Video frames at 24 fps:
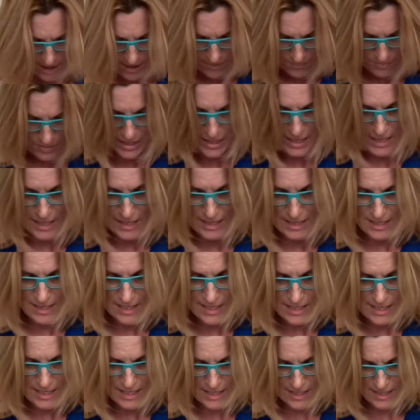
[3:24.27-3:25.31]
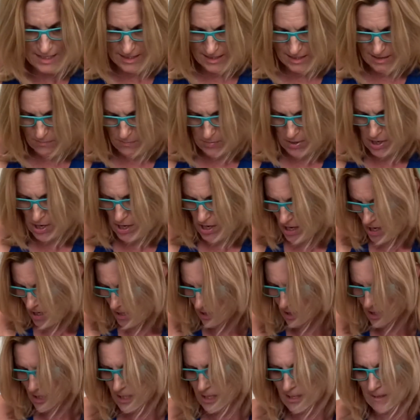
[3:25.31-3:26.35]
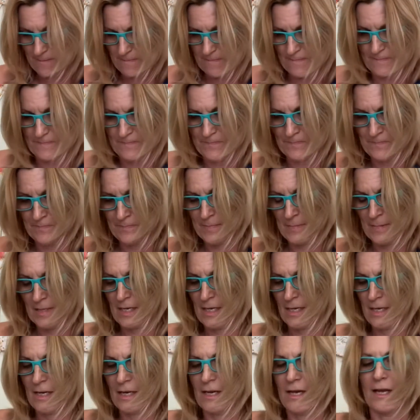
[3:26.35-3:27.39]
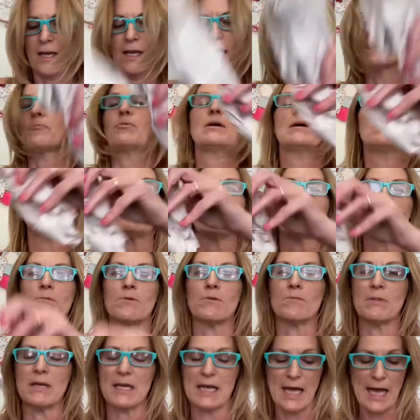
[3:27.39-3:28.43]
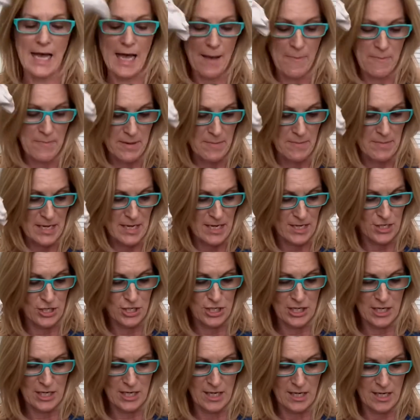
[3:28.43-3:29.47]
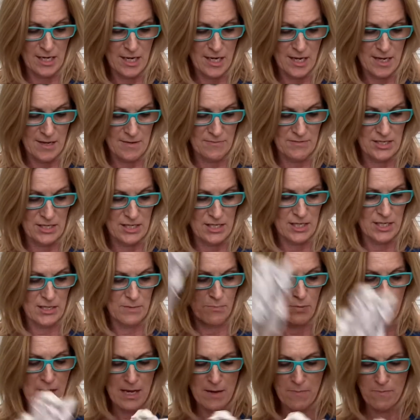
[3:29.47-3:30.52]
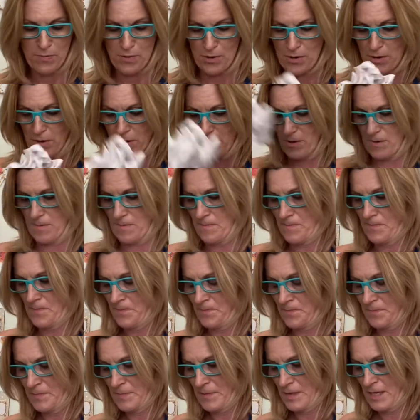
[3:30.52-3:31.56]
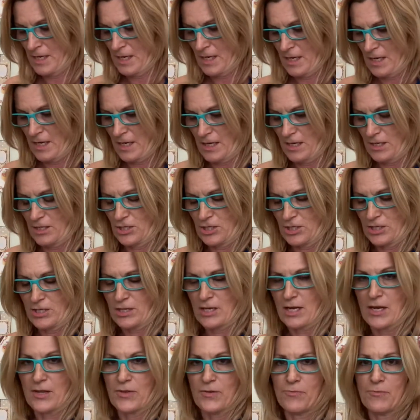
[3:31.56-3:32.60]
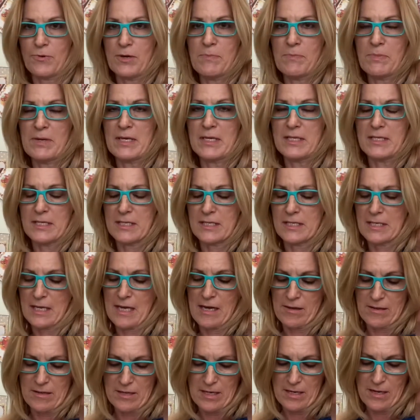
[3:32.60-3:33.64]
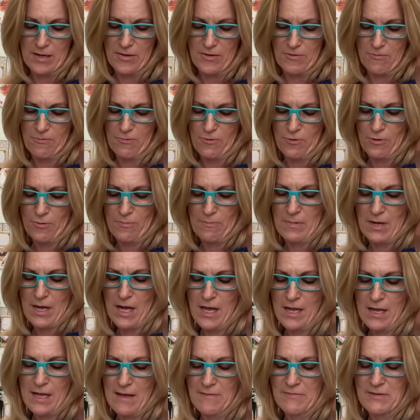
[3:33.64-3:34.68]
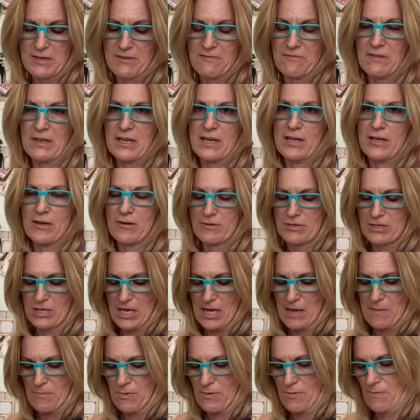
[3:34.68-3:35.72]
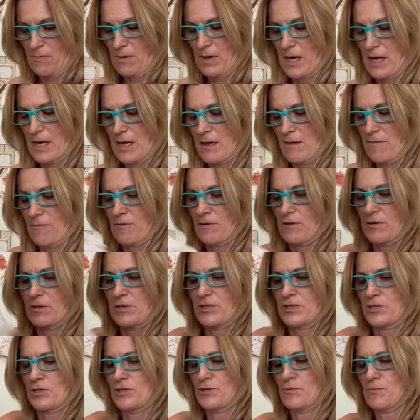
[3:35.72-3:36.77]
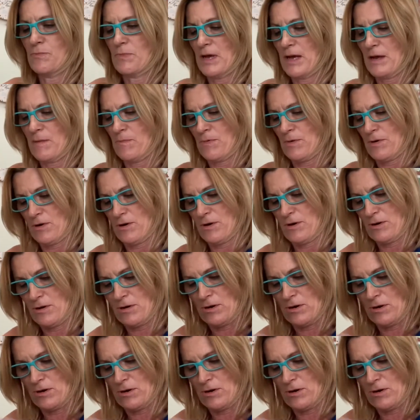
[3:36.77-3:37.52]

but I think it is a box. And Pippa will be happy because she loves this paper. She's got three pieces out in the other room. I'll have to videotape when I get her this new paper.